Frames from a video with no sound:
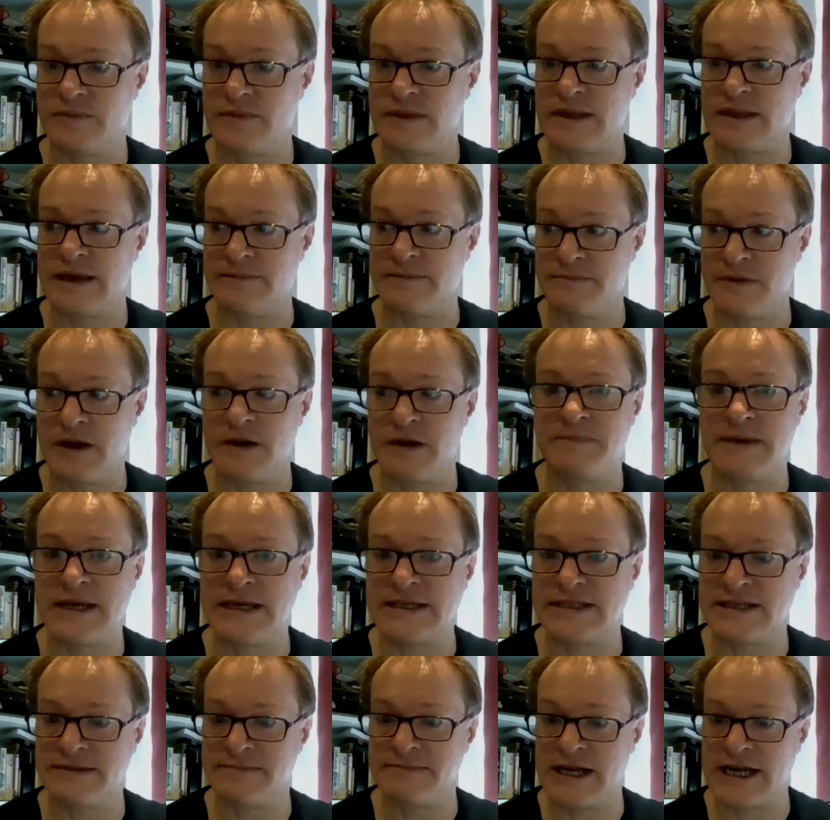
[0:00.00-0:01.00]
there
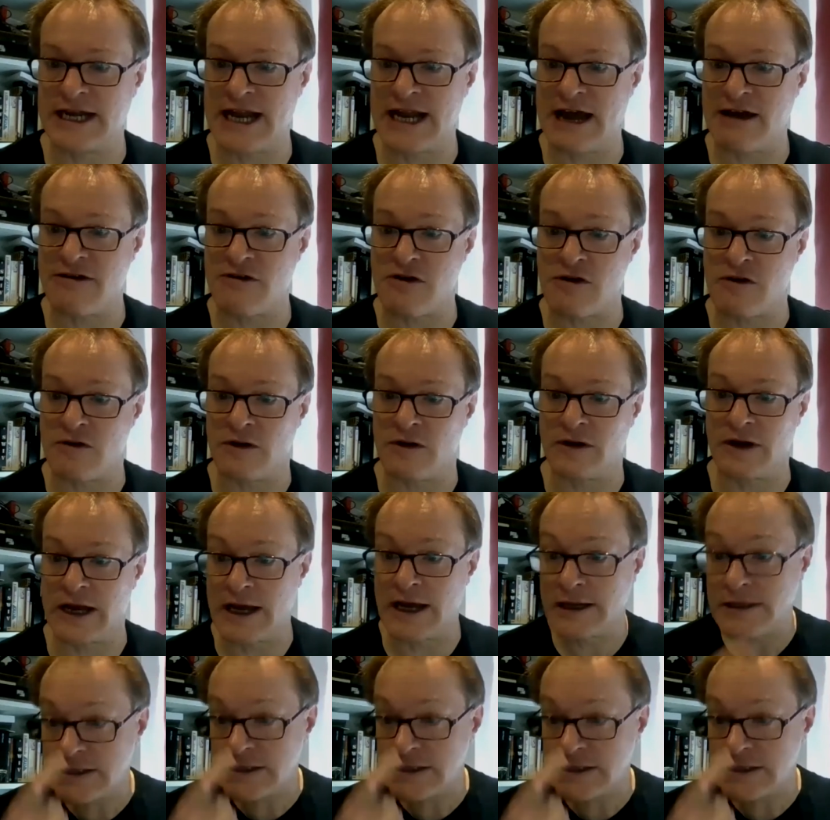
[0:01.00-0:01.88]
appears to be an error on it.